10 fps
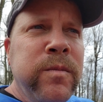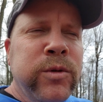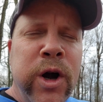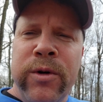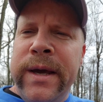
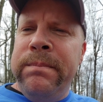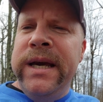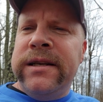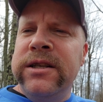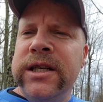We're going to get
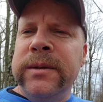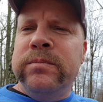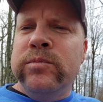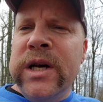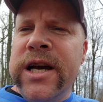picked up.
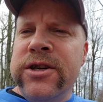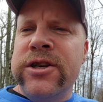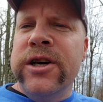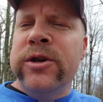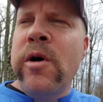We got a
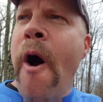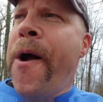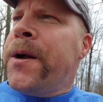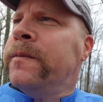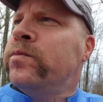shuttle,
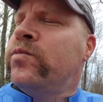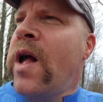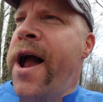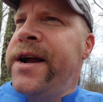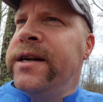
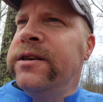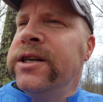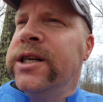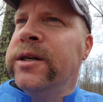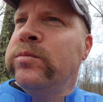and
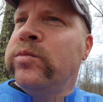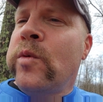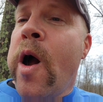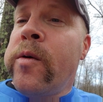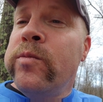
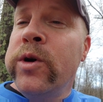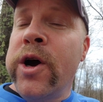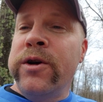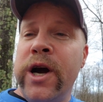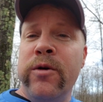we're
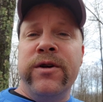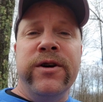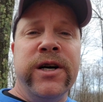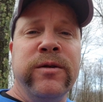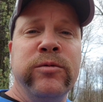going to go to
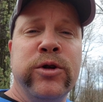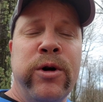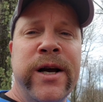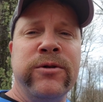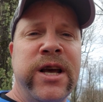the
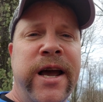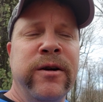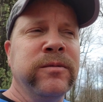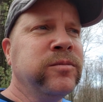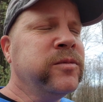Trail
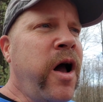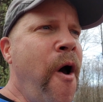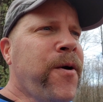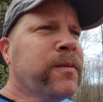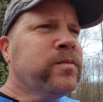Town.
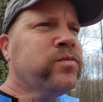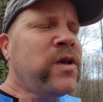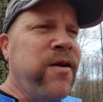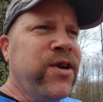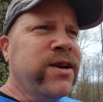
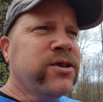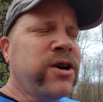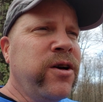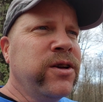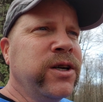I think it's
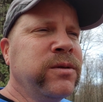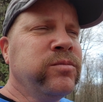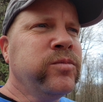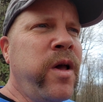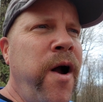called a
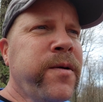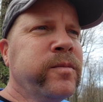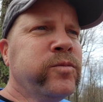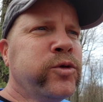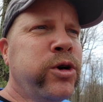
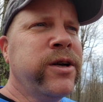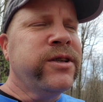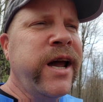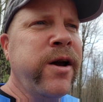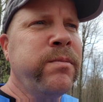Trail
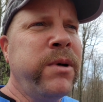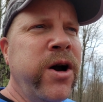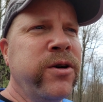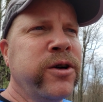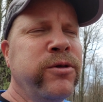Town
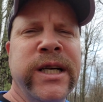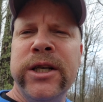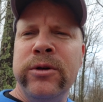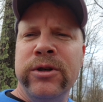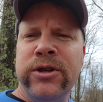Bar and
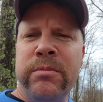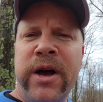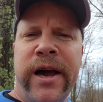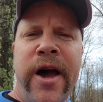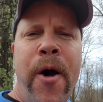Grill or something
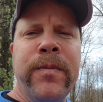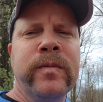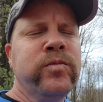like that.